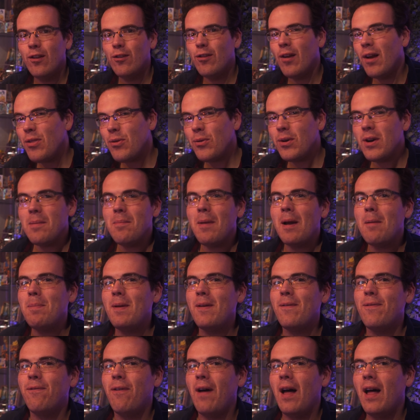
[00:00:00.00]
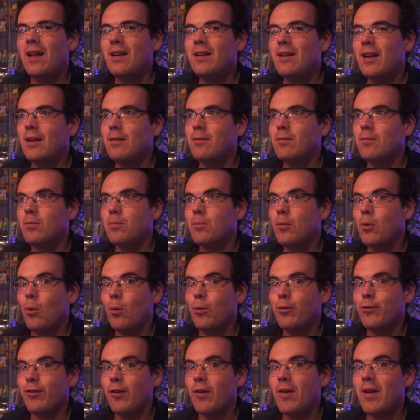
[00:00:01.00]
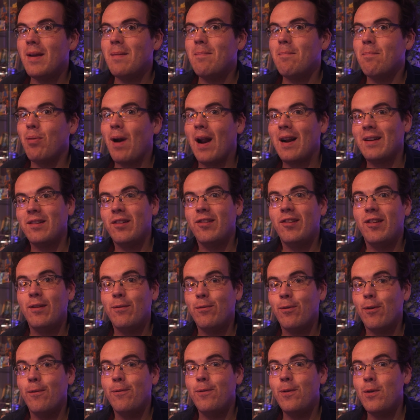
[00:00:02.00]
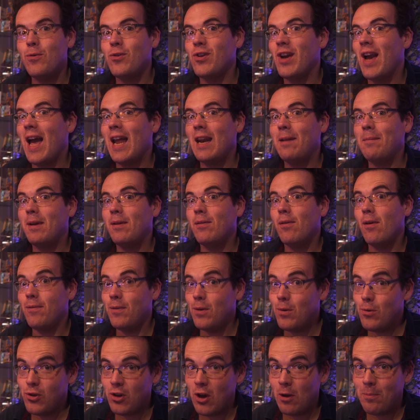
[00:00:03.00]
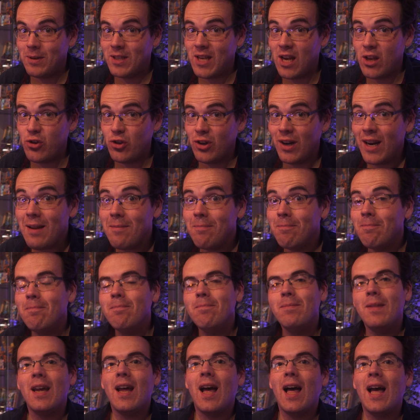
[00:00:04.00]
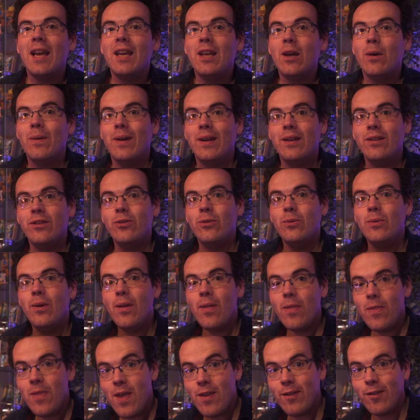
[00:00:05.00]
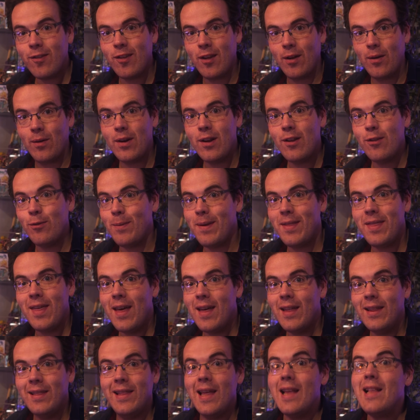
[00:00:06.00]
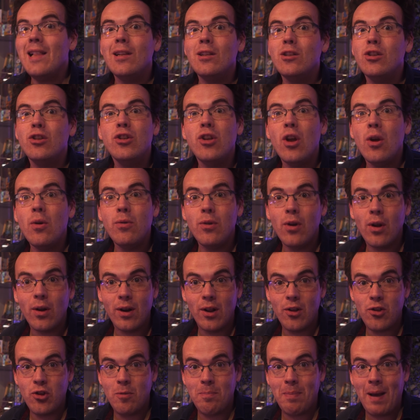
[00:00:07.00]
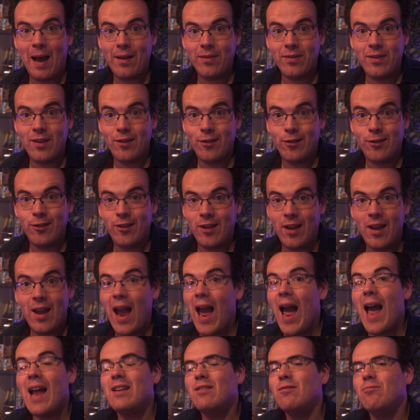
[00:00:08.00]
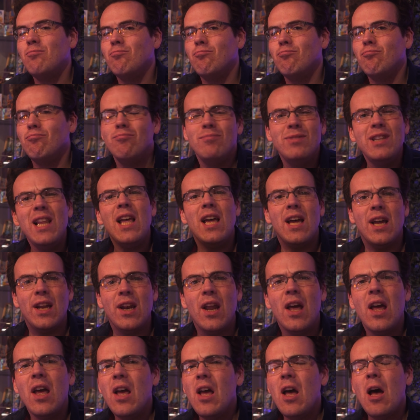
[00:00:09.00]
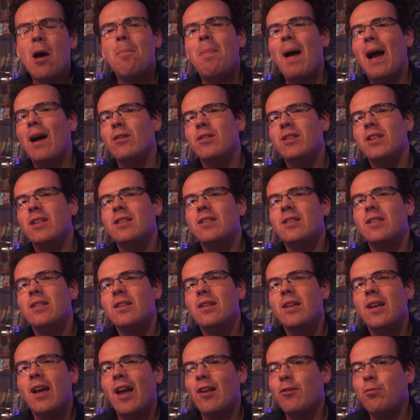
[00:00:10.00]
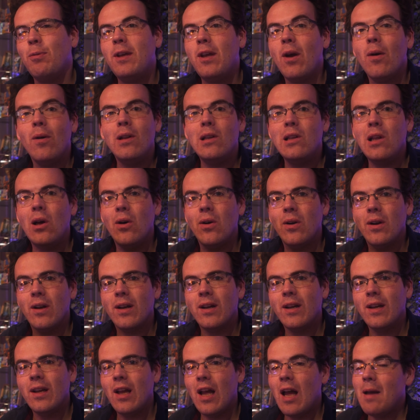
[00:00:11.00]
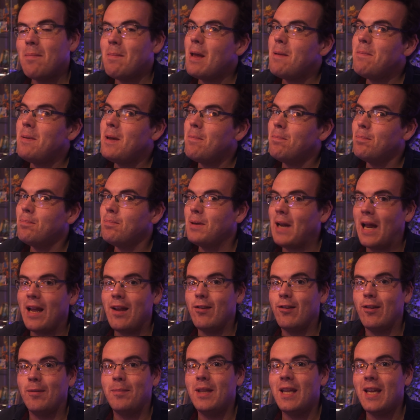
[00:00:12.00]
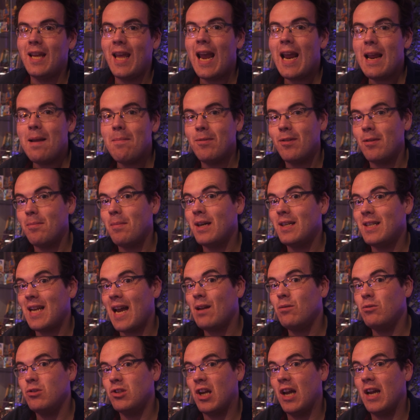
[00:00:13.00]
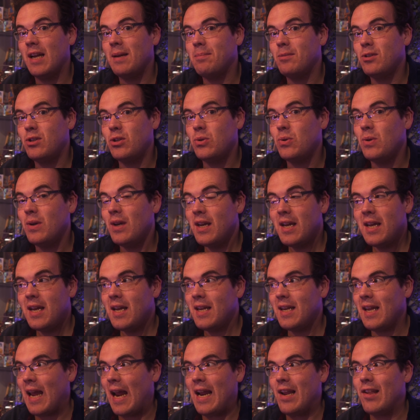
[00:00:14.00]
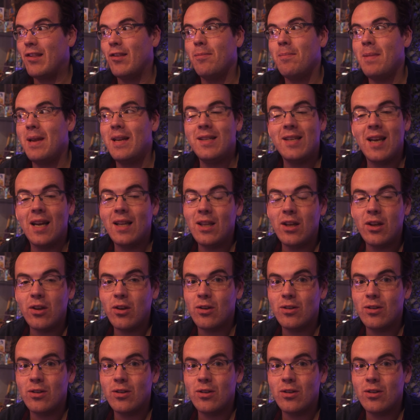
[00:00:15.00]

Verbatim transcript: So I thought it might be fun, and also in practicing for a future anime review show potentially, that I go into this series with little to no knowledge about this and learn about it as we go along, and maybe play some of the games in my downtime to gain some intel and